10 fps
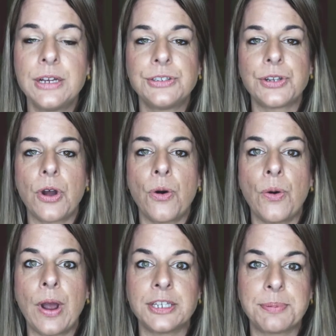
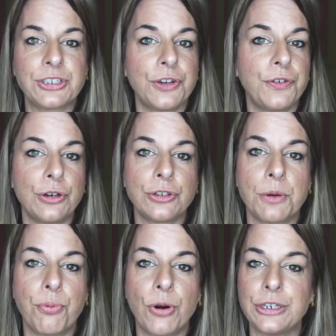So especially if you're using
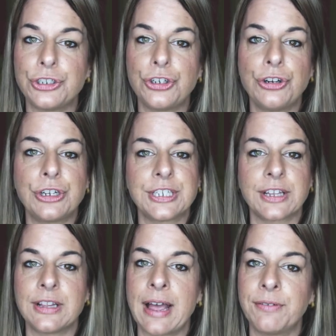a point and shoot, you can
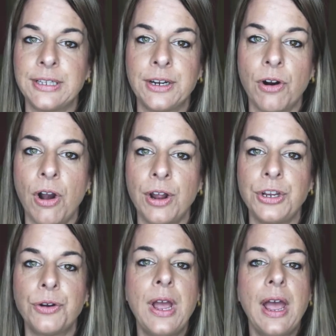stick the lavalier on
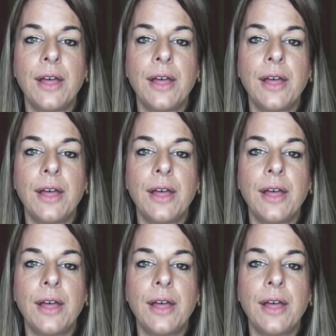you.